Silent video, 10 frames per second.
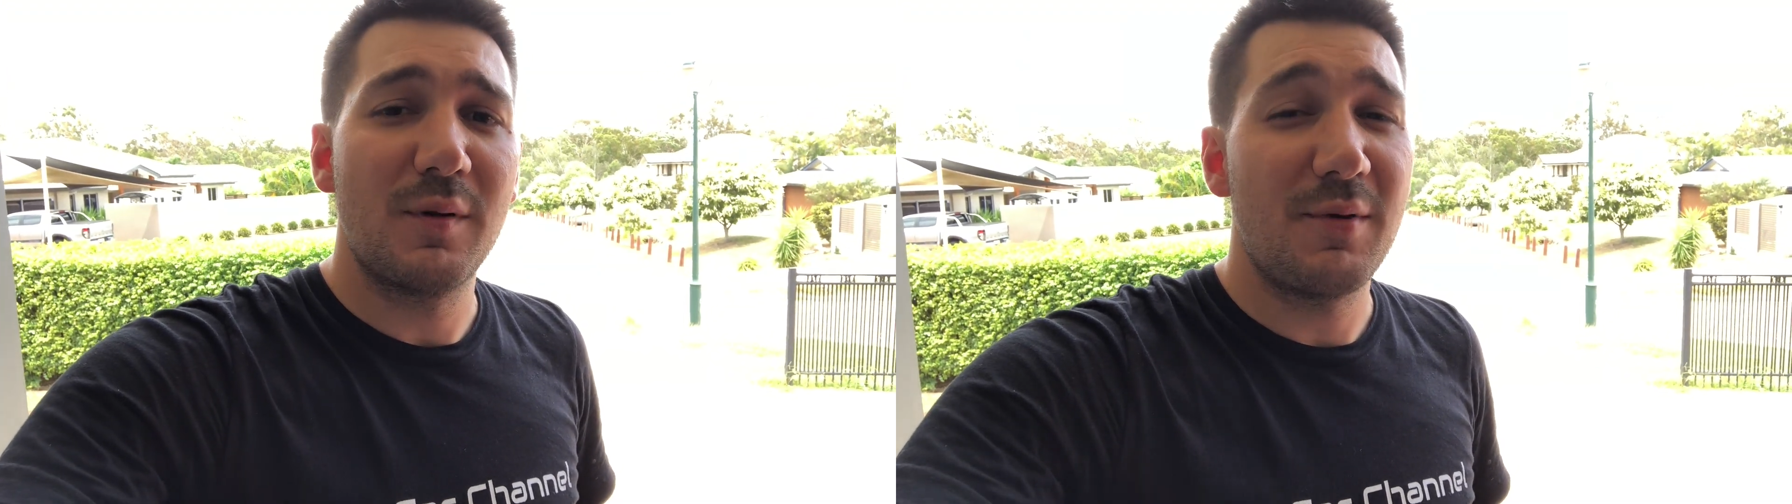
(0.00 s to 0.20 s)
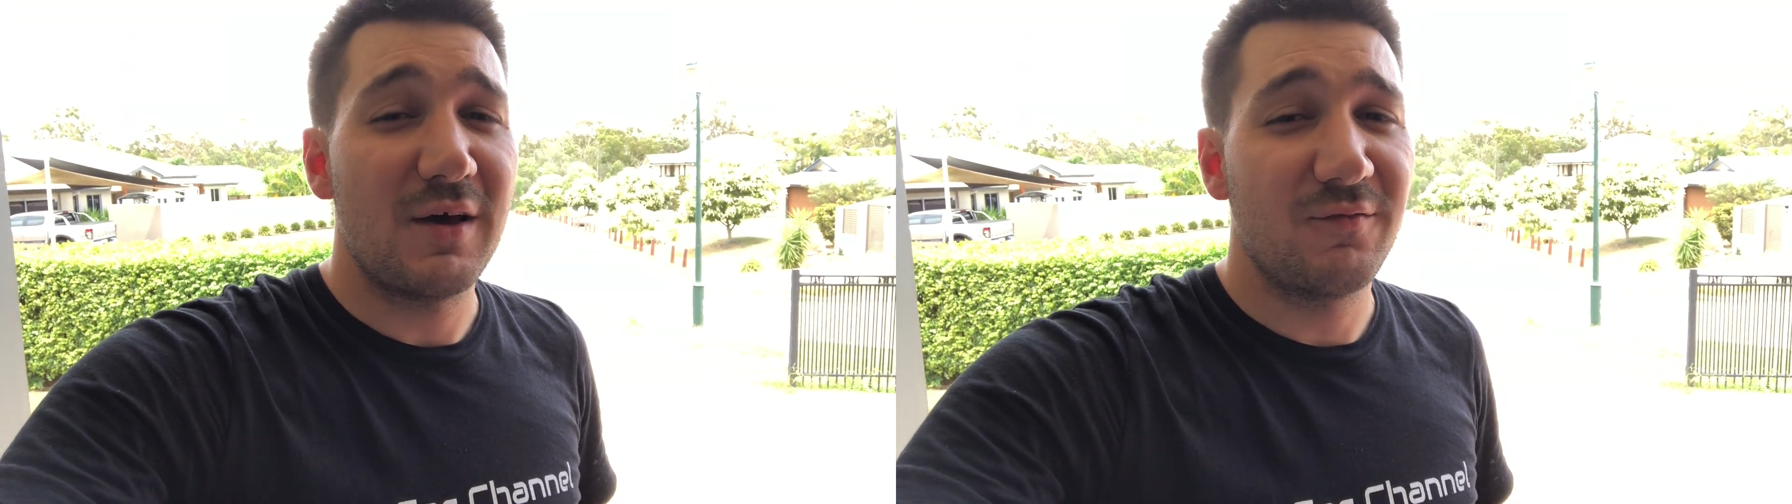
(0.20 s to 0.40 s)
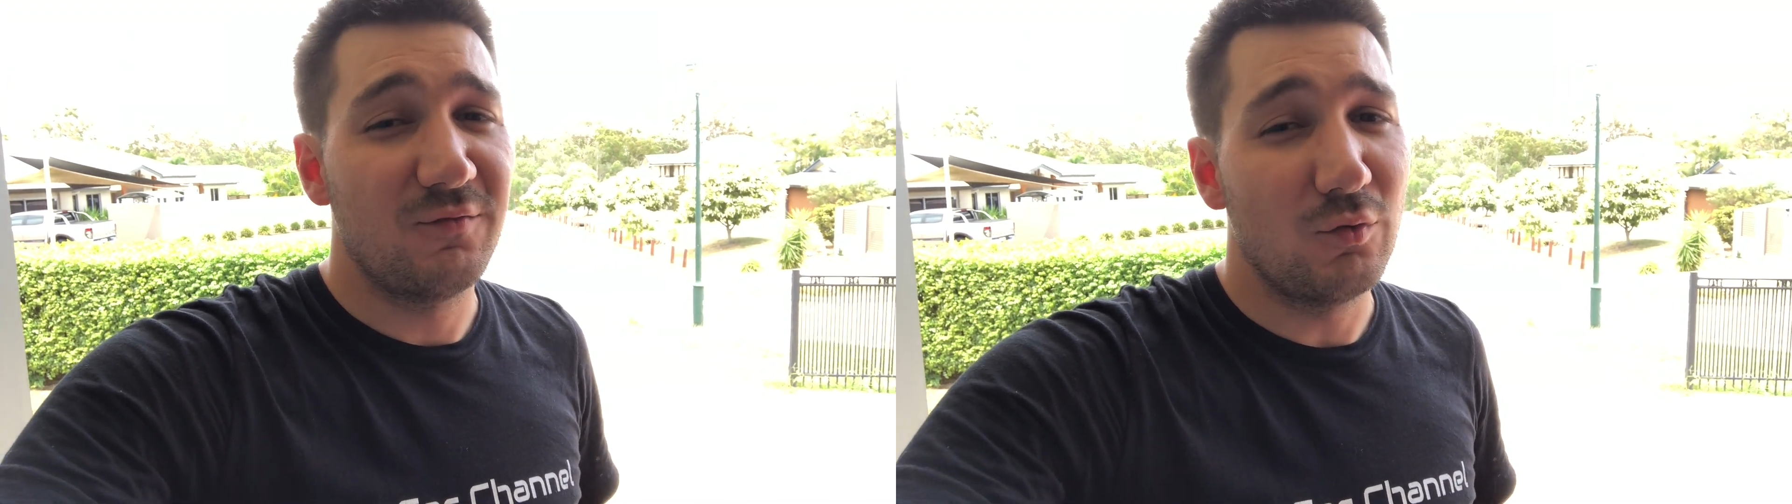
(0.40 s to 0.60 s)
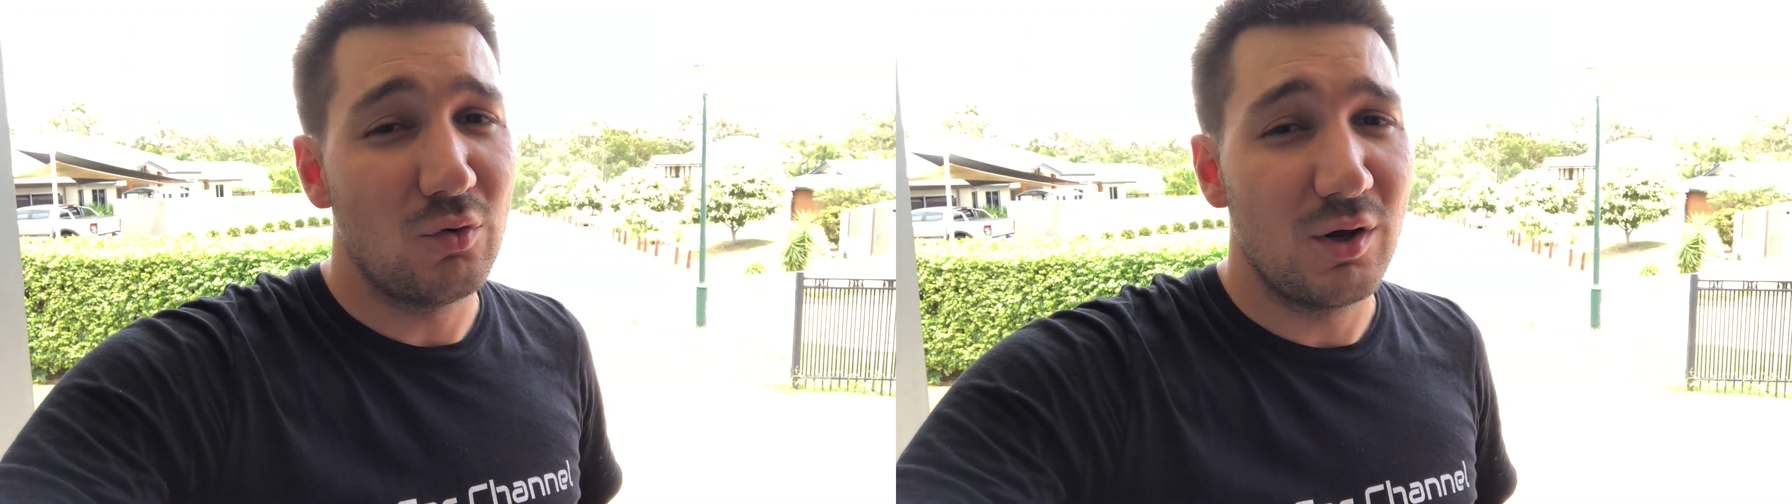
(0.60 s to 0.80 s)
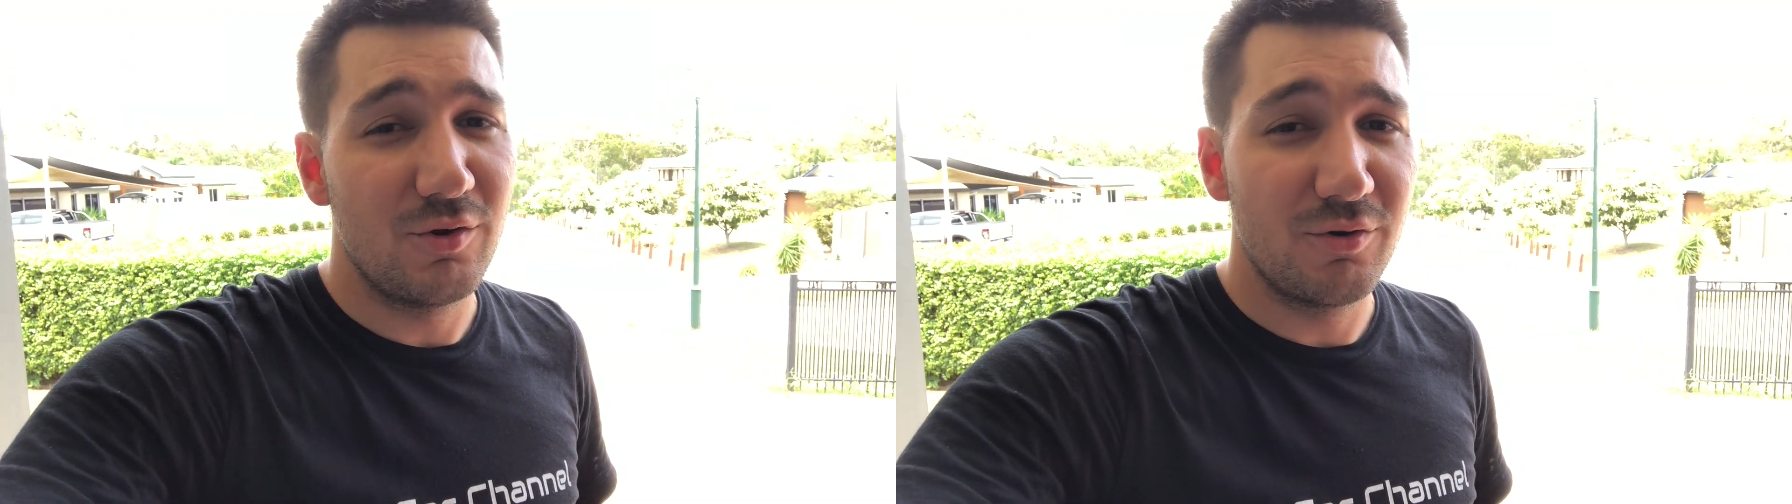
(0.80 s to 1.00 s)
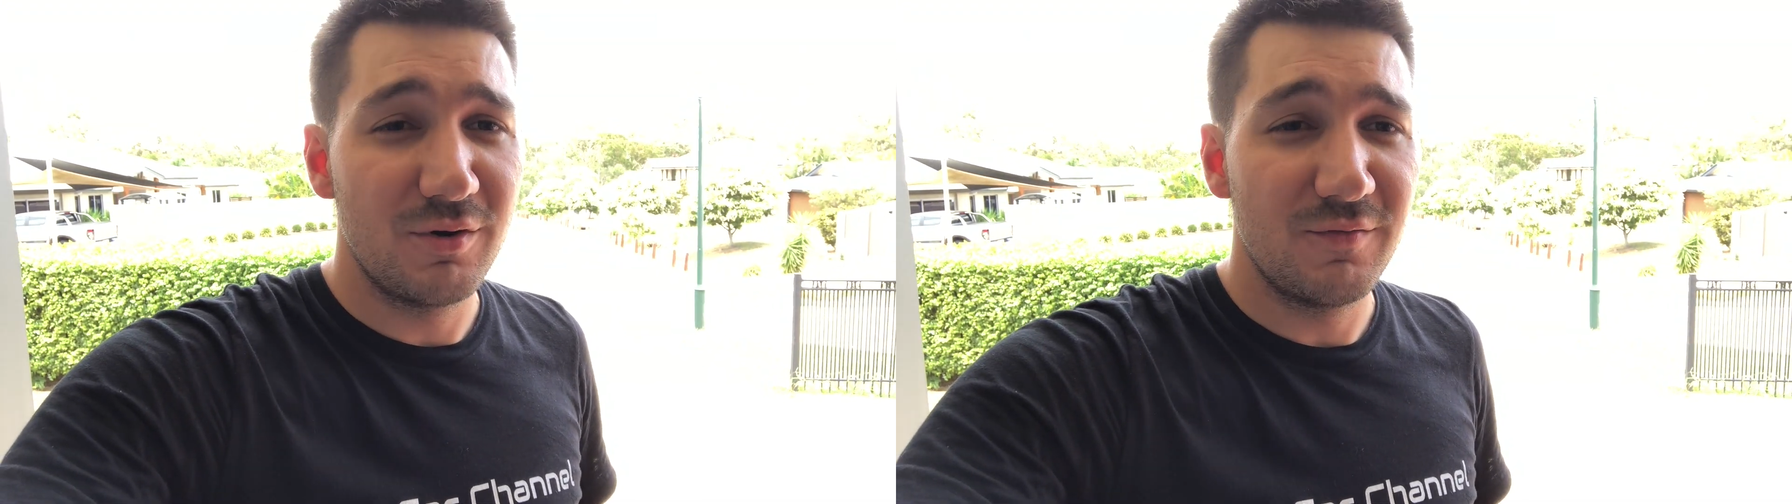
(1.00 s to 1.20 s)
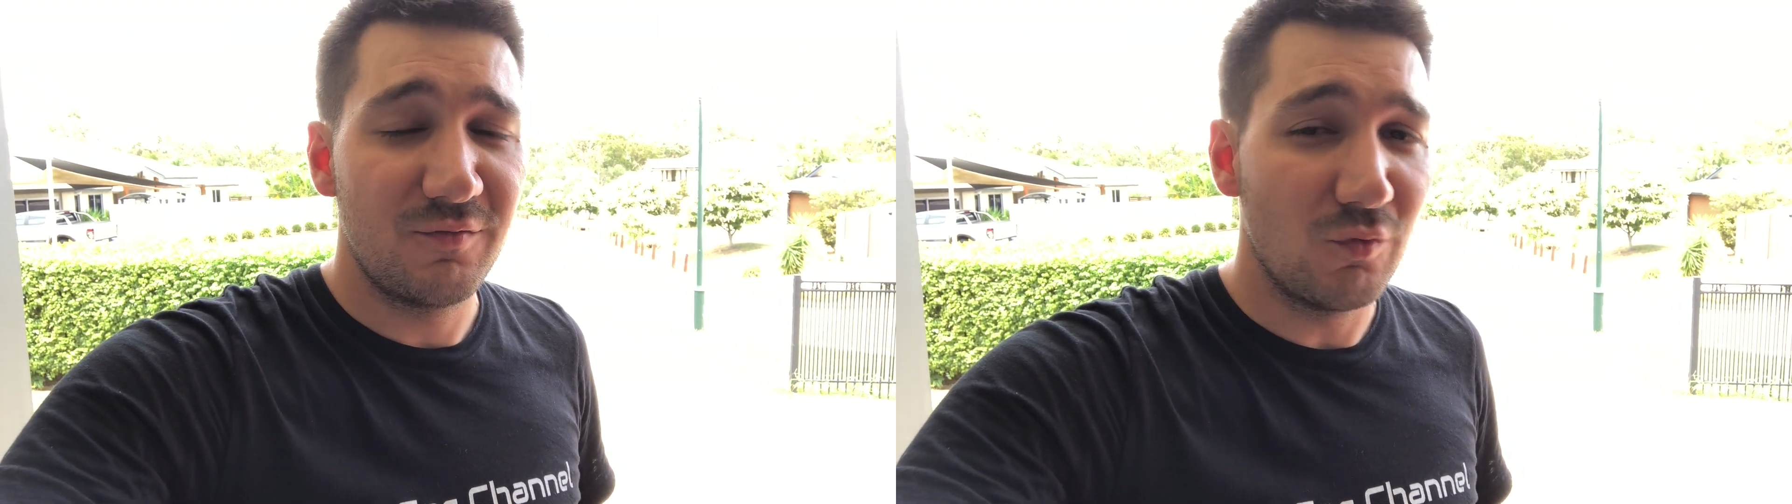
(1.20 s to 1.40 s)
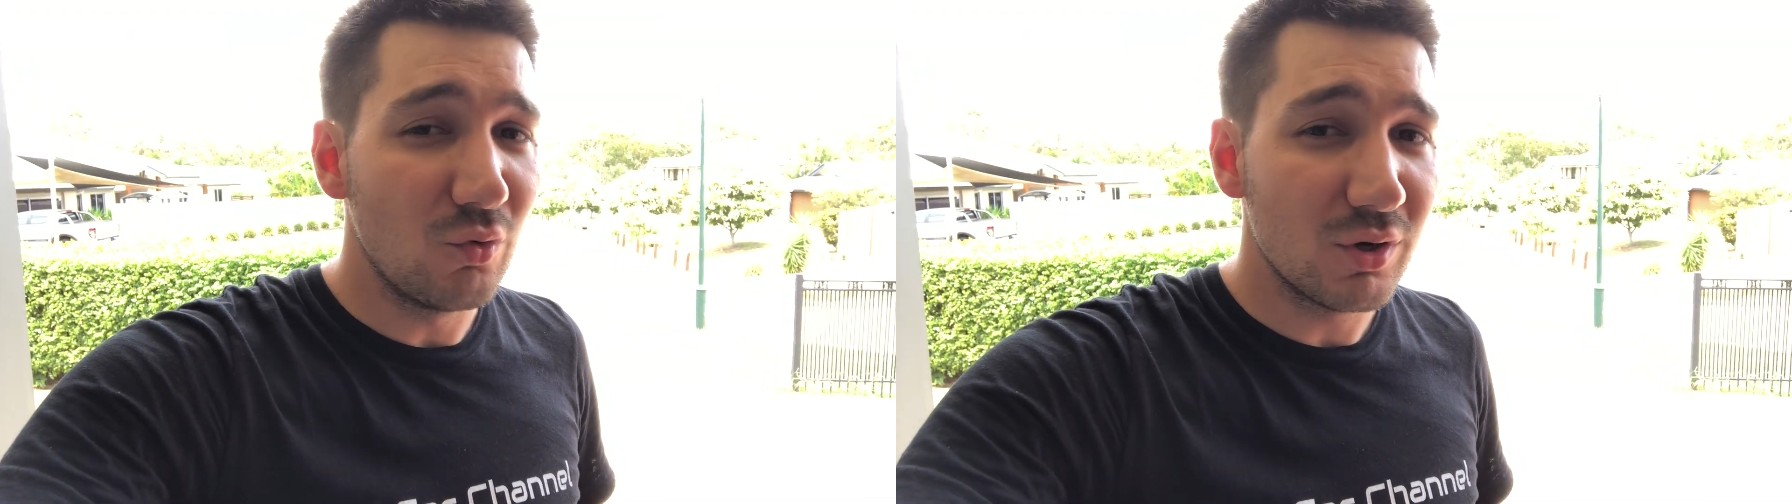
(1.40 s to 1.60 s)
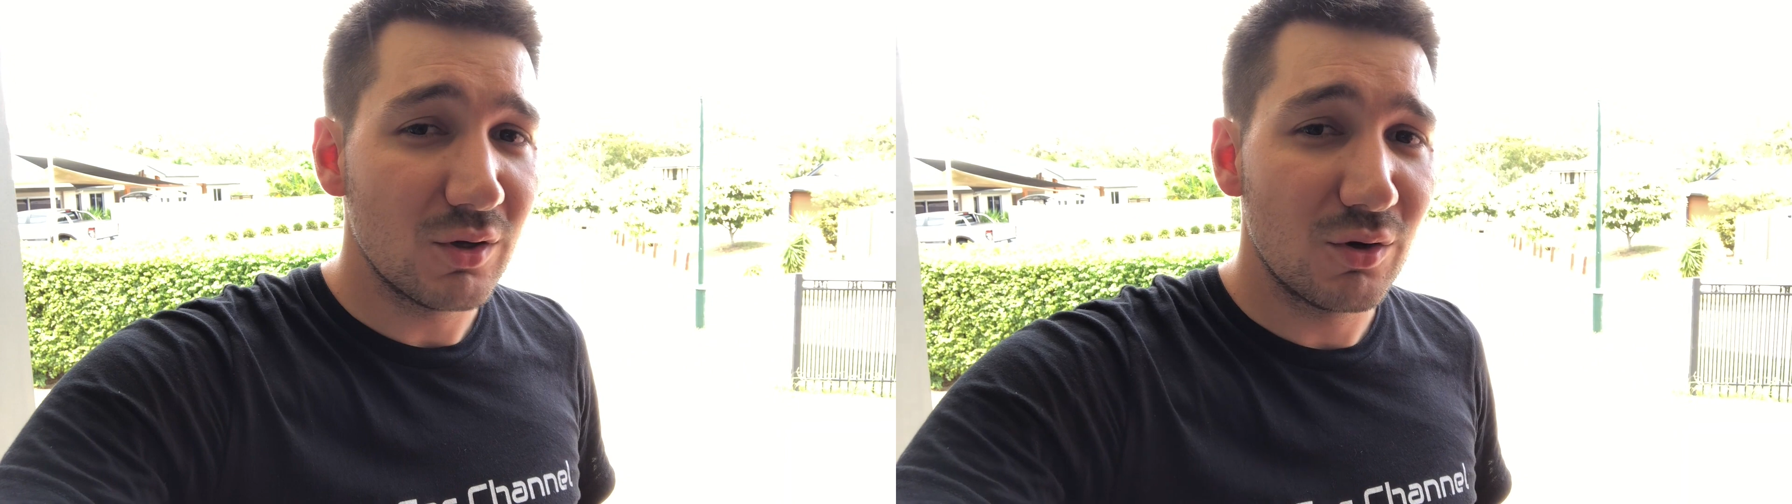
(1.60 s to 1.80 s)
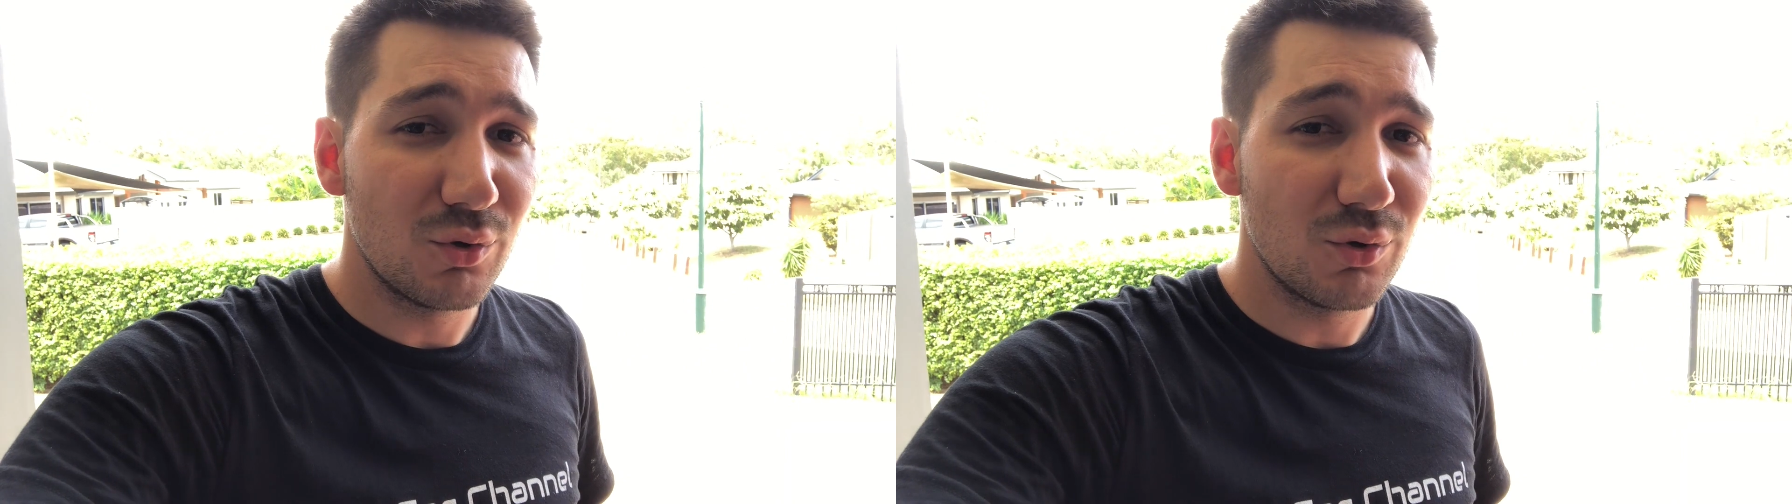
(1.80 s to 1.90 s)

at about 440 odd